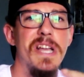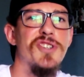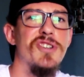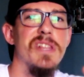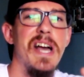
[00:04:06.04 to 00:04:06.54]
Make
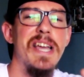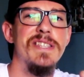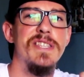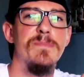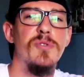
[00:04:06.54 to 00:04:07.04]
sure to like
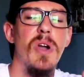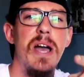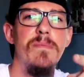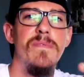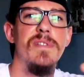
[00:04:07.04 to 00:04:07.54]
and
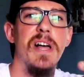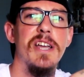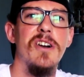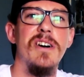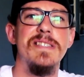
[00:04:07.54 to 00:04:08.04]
subscribe if you
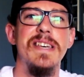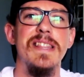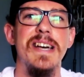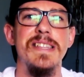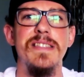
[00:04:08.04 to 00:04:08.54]
like content
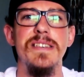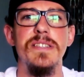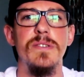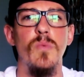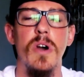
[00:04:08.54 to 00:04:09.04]
like
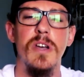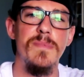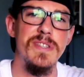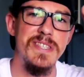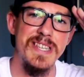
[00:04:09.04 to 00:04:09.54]
this.
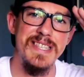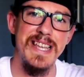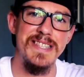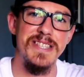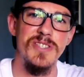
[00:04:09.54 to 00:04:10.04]
Welcome to the Six
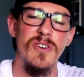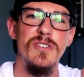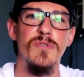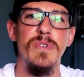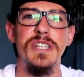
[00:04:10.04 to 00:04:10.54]
Dancing
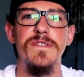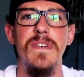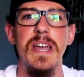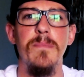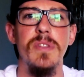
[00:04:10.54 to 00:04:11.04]
Stars Ranch
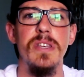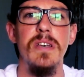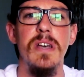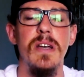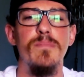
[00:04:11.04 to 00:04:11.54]
family.
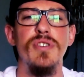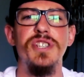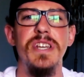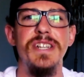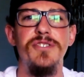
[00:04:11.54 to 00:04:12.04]

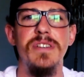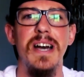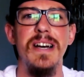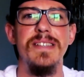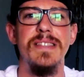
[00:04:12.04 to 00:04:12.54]
Appreciate you
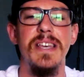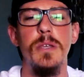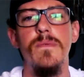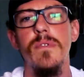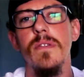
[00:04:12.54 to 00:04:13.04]
guys.
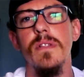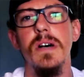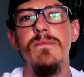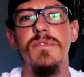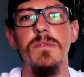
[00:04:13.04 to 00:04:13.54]
Thank you for all the love and